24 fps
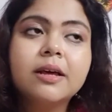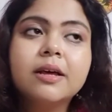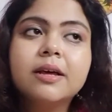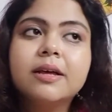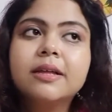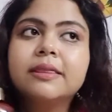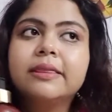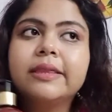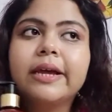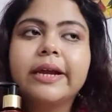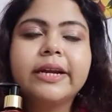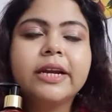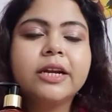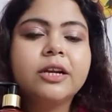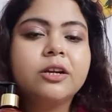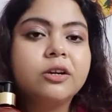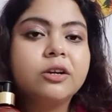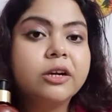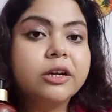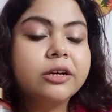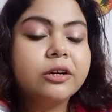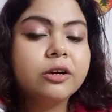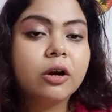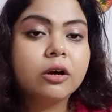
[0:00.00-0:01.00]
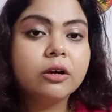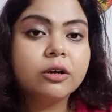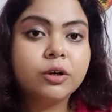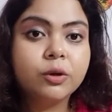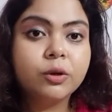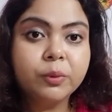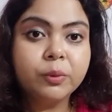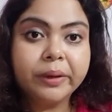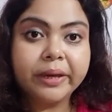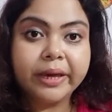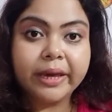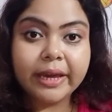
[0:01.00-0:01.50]
that it did not
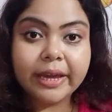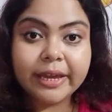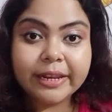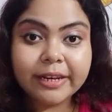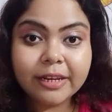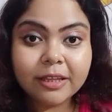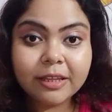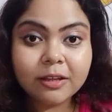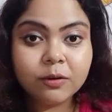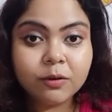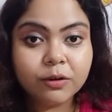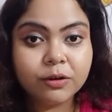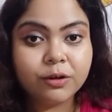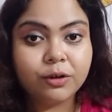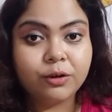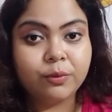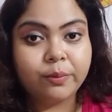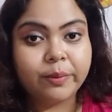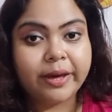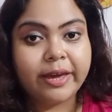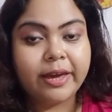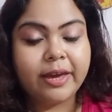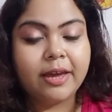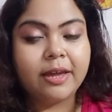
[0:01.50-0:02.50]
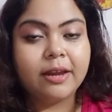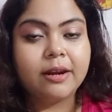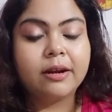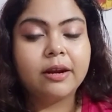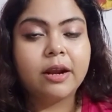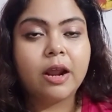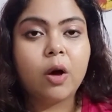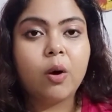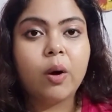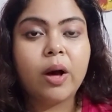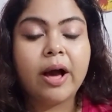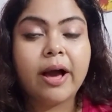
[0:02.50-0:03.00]
do any good to my hair.
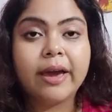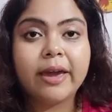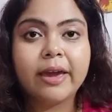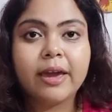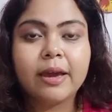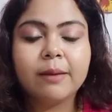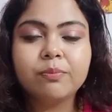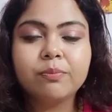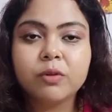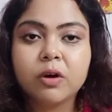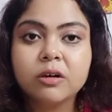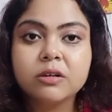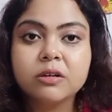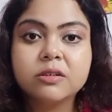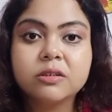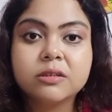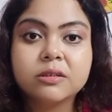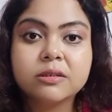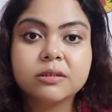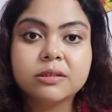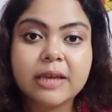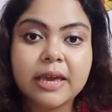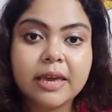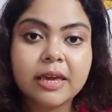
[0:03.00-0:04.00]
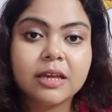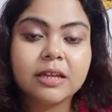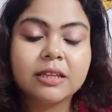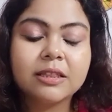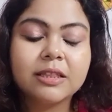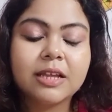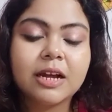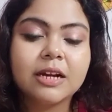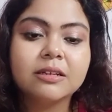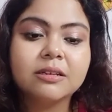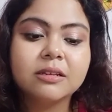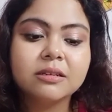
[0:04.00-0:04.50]
Now, I am not saying
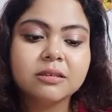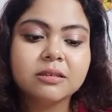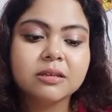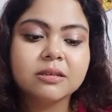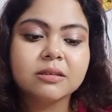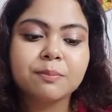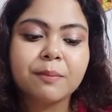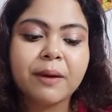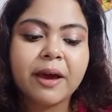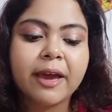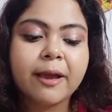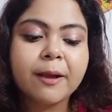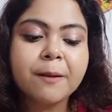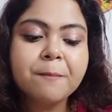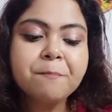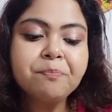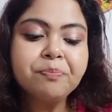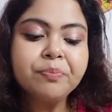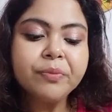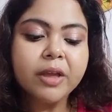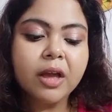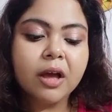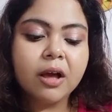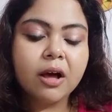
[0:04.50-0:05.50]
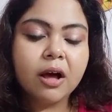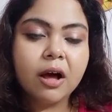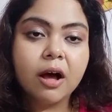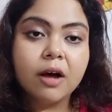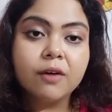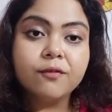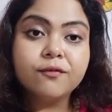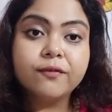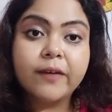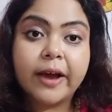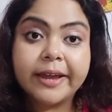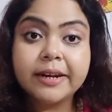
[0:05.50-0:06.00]
that this is my uh,
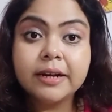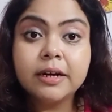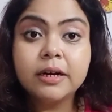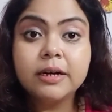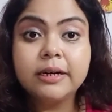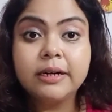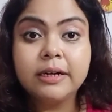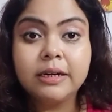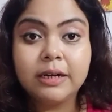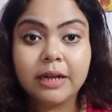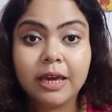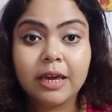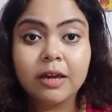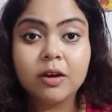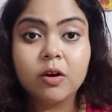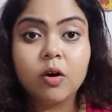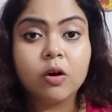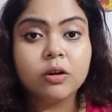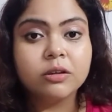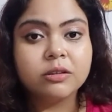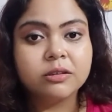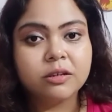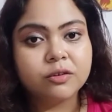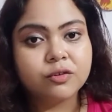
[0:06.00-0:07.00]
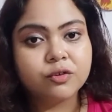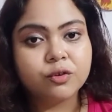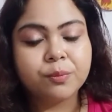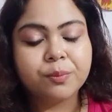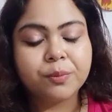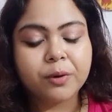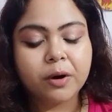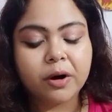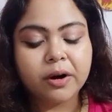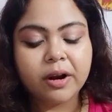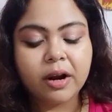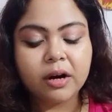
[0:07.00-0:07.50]
final take on these two
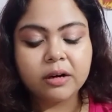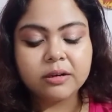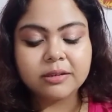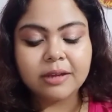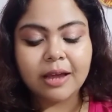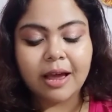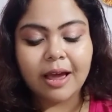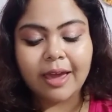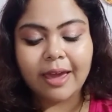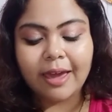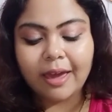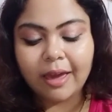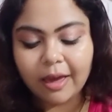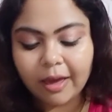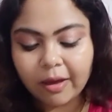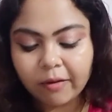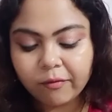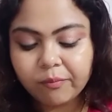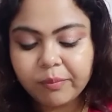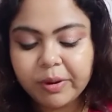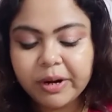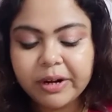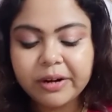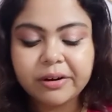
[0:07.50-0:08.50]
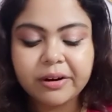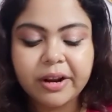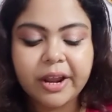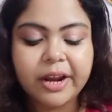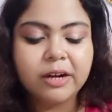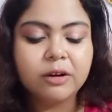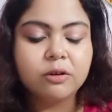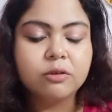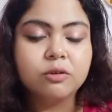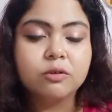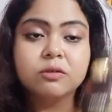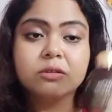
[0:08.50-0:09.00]
products. I have been trying
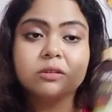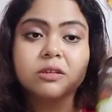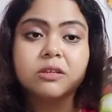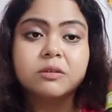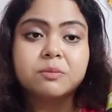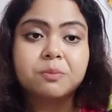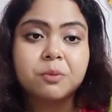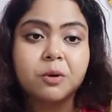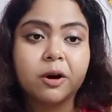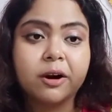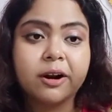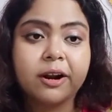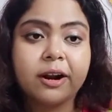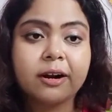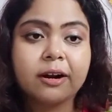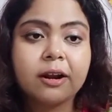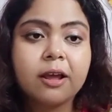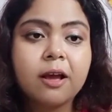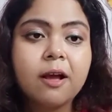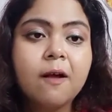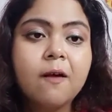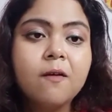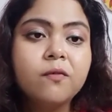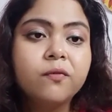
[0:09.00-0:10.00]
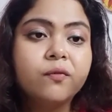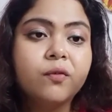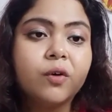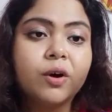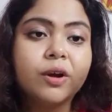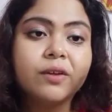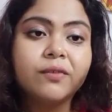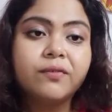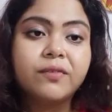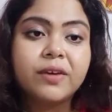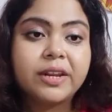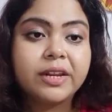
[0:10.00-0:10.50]
to use this product for
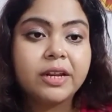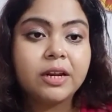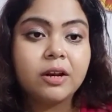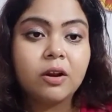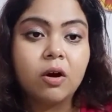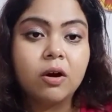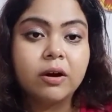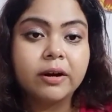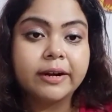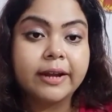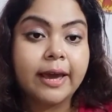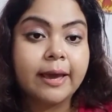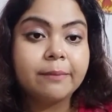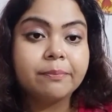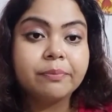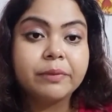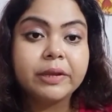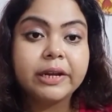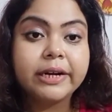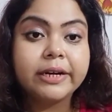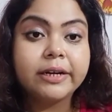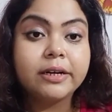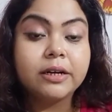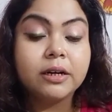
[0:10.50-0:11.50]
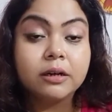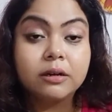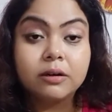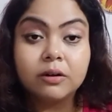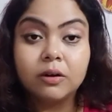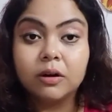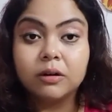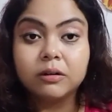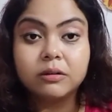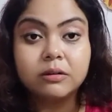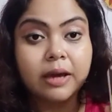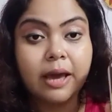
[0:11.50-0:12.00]
a very long time. It did
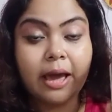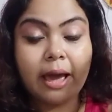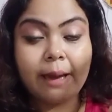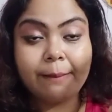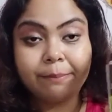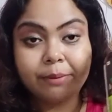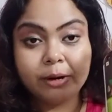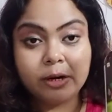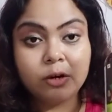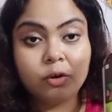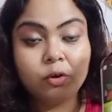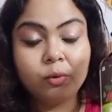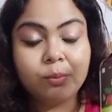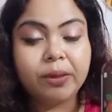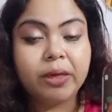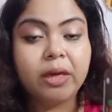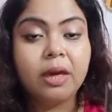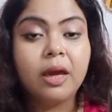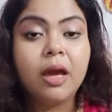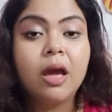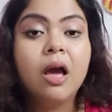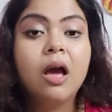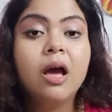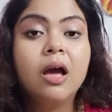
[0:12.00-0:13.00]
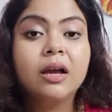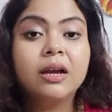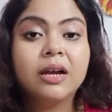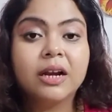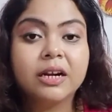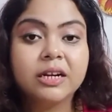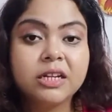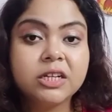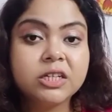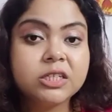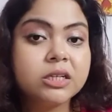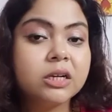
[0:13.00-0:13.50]
not happen to me.
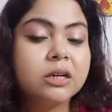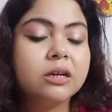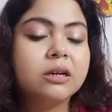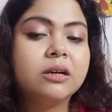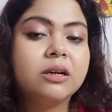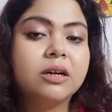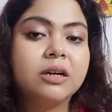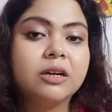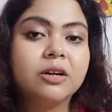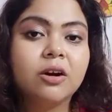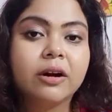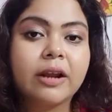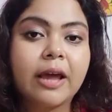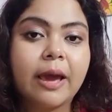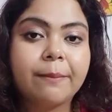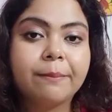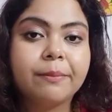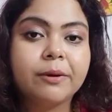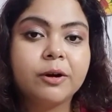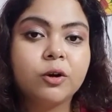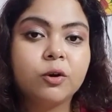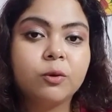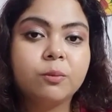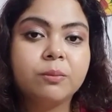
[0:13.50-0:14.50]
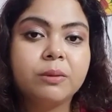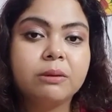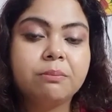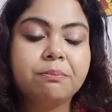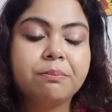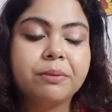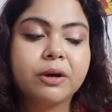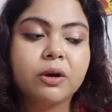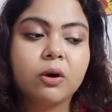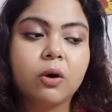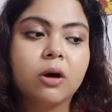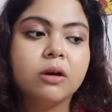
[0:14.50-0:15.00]
Conditioner did not happen to me
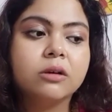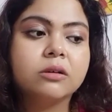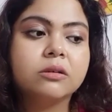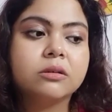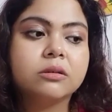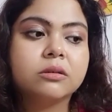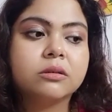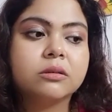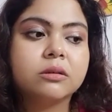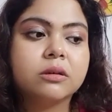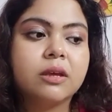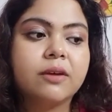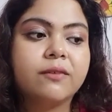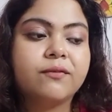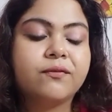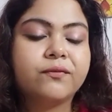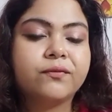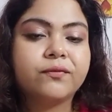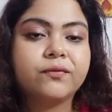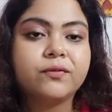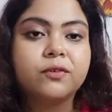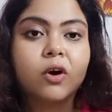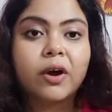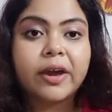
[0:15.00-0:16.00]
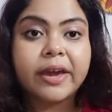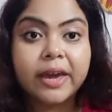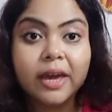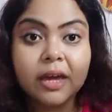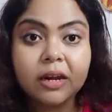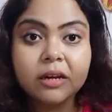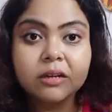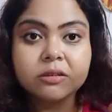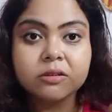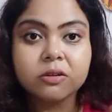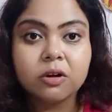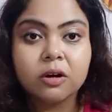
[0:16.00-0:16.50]
because if your
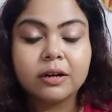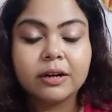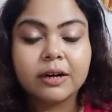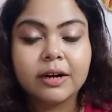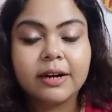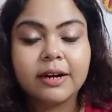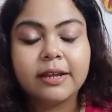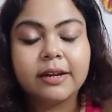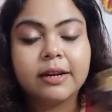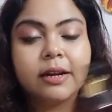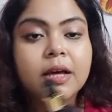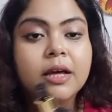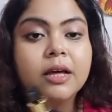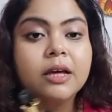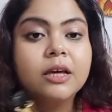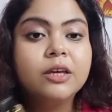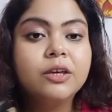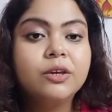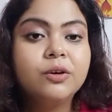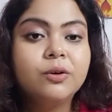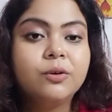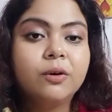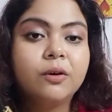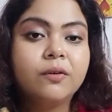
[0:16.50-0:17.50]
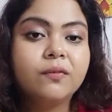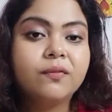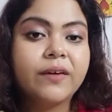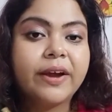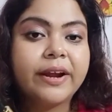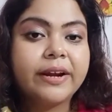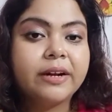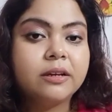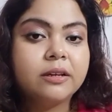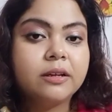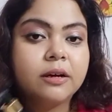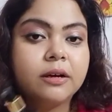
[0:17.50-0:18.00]
hair is not clean, you don't
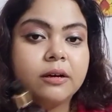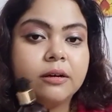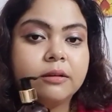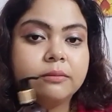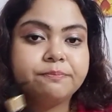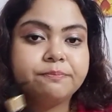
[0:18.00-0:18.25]
find the